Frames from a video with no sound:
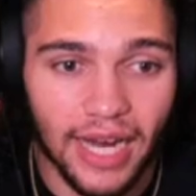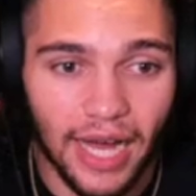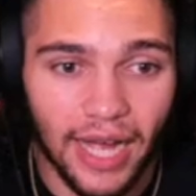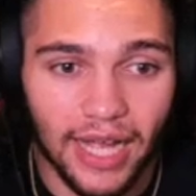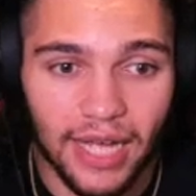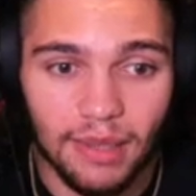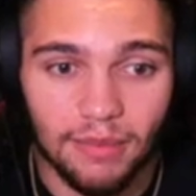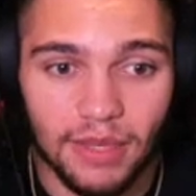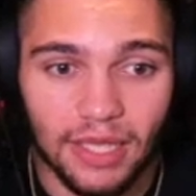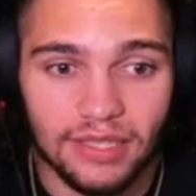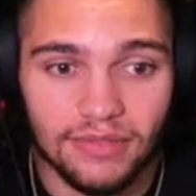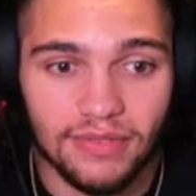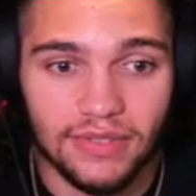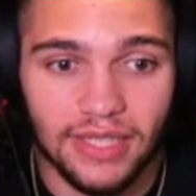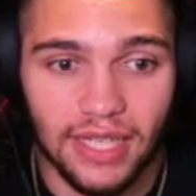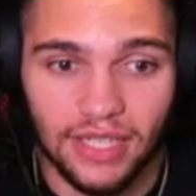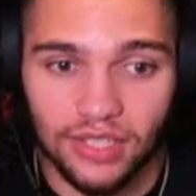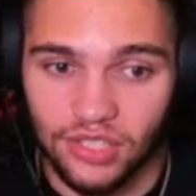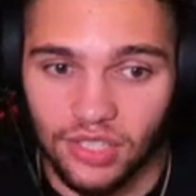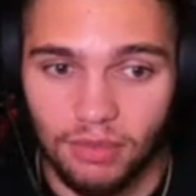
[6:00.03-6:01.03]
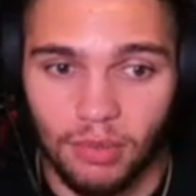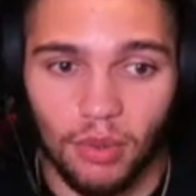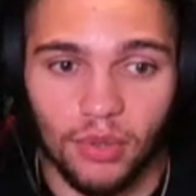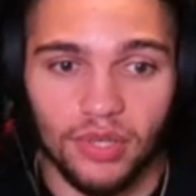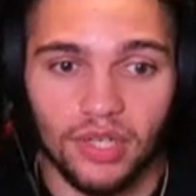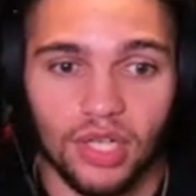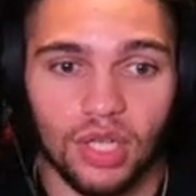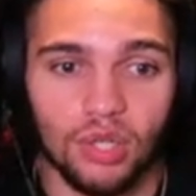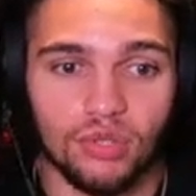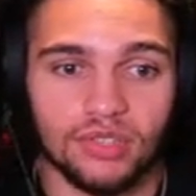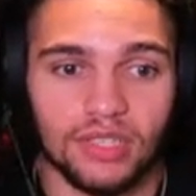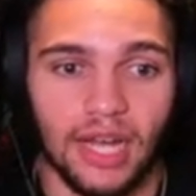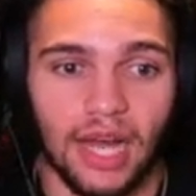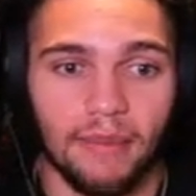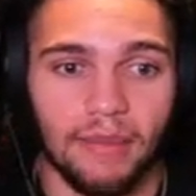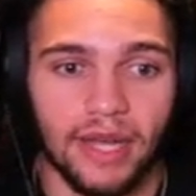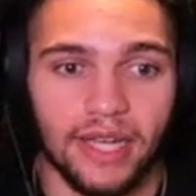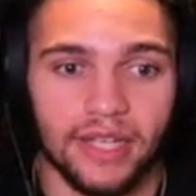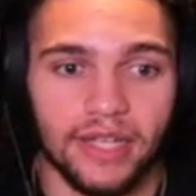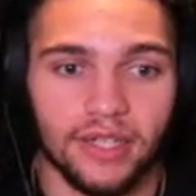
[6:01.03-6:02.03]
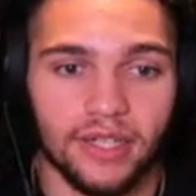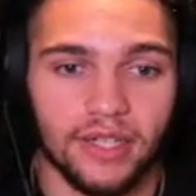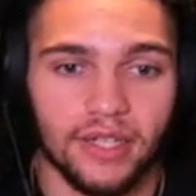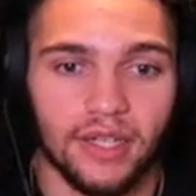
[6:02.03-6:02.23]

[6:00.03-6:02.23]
am, that's for dang sure. But we're gonna close combat here.